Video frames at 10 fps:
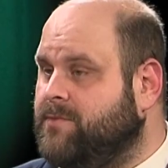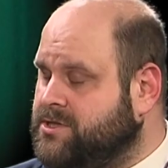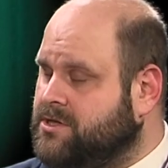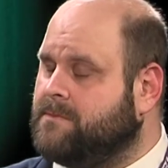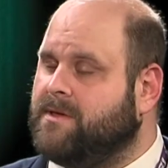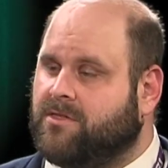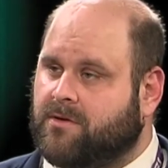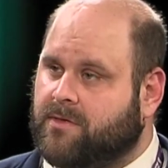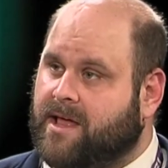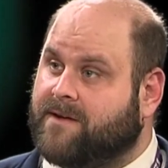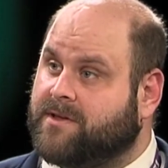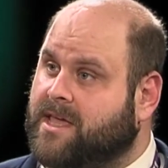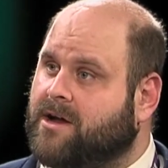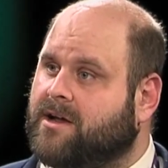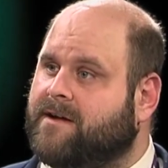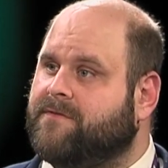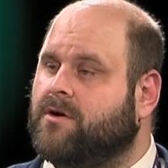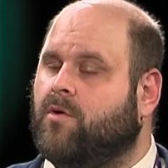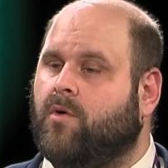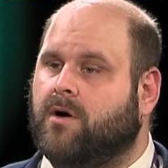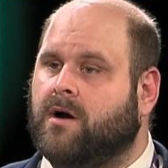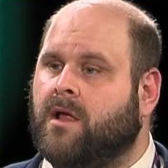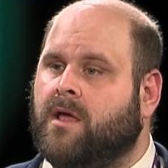which could be through that of a caregiver or